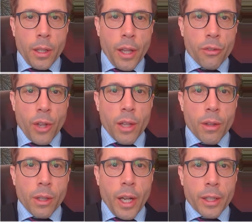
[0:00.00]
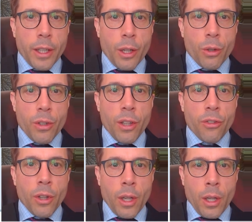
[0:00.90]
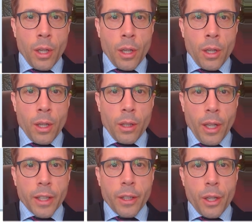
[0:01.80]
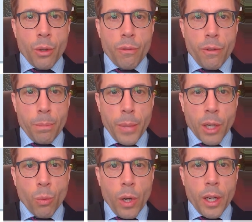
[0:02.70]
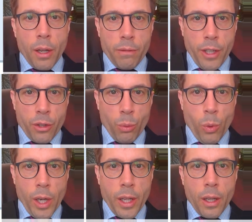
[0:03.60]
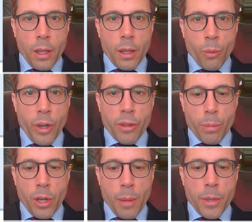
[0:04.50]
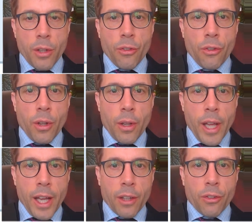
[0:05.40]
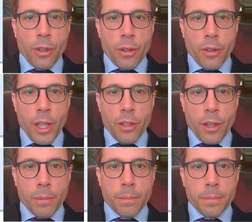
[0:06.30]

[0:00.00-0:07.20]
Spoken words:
Let's say the likelihood is likelihood for big Y of little y with parameters x and theta.